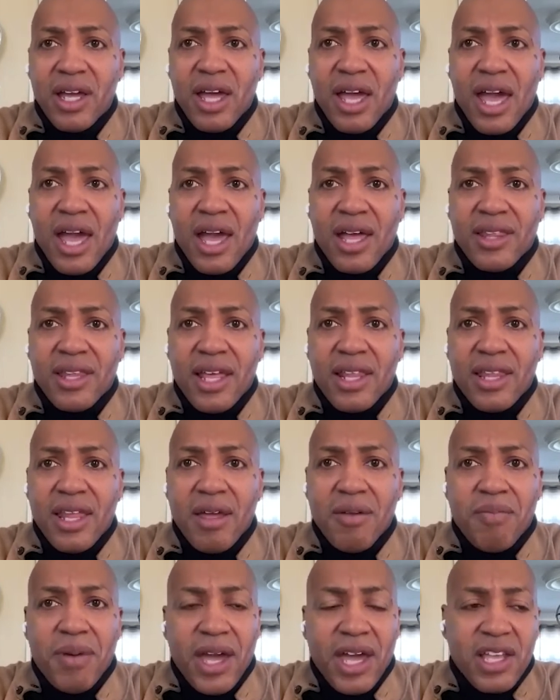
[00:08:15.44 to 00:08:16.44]
And then
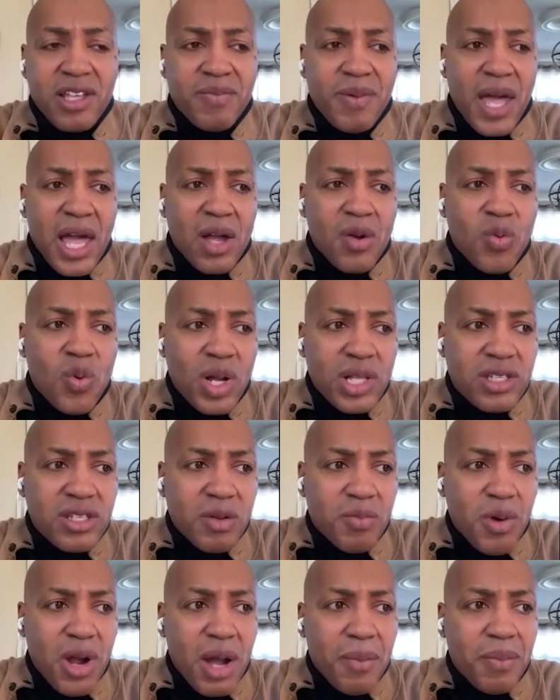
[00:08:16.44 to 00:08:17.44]
they pay us back once the
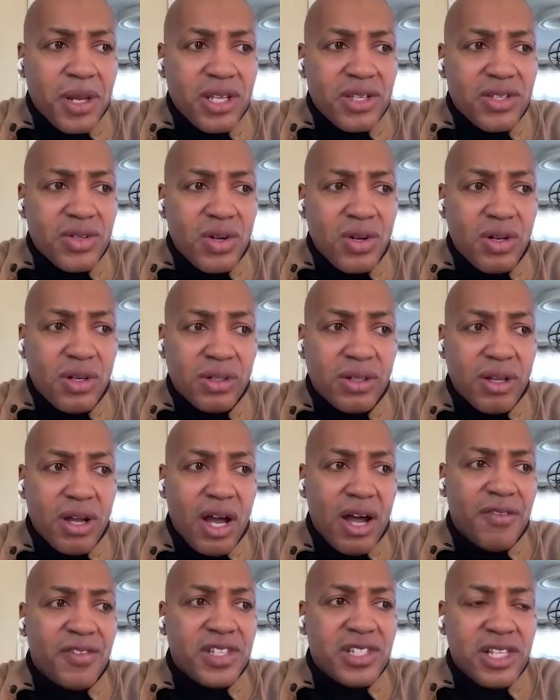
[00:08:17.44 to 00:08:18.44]
property is sold.
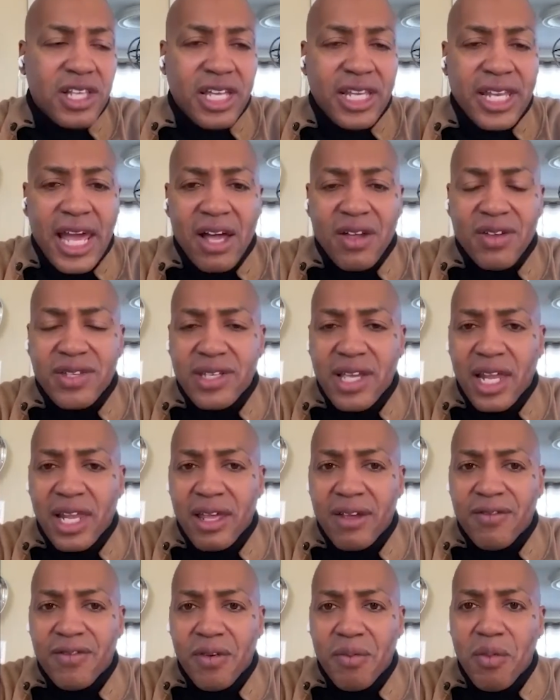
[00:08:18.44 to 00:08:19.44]
Obviously, now
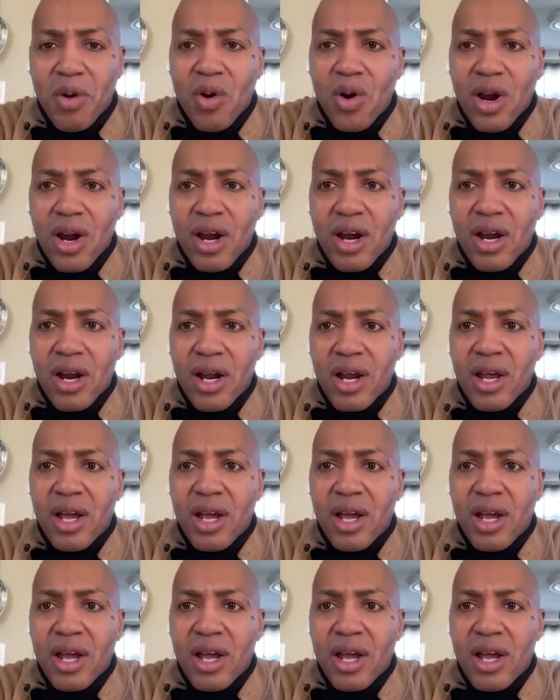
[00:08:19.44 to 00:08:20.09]
selling for more,